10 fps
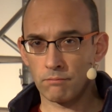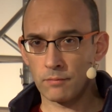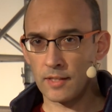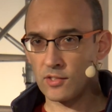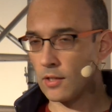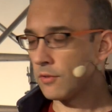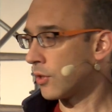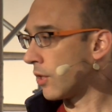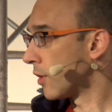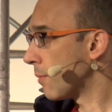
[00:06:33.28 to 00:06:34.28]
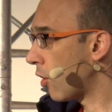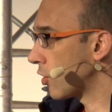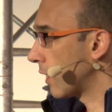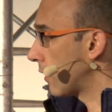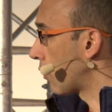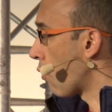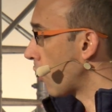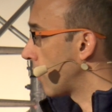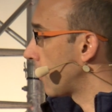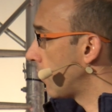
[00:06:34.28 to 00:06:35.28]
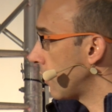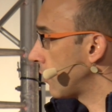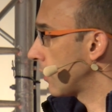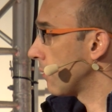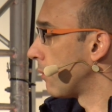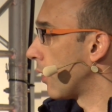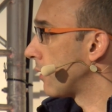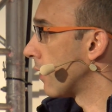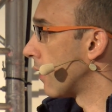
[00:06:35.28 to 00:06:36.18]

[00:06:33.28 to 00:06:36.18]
It's not the only project that works like this, but